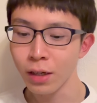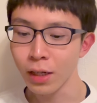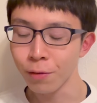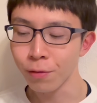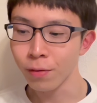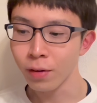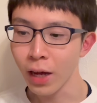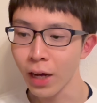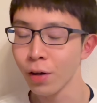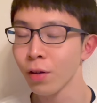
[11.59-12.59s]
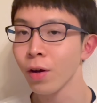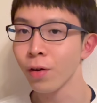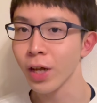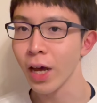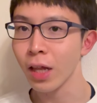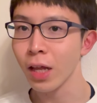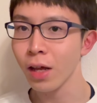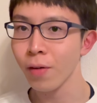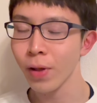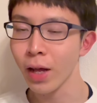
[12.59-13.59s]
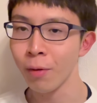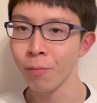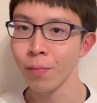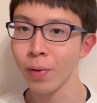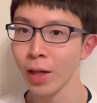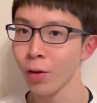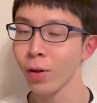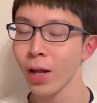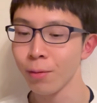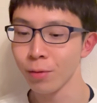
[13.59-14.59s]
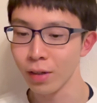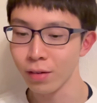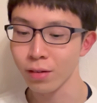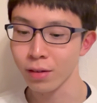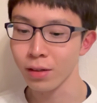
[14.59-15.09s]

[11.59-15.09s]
If I didn't go to Canada, I don't have this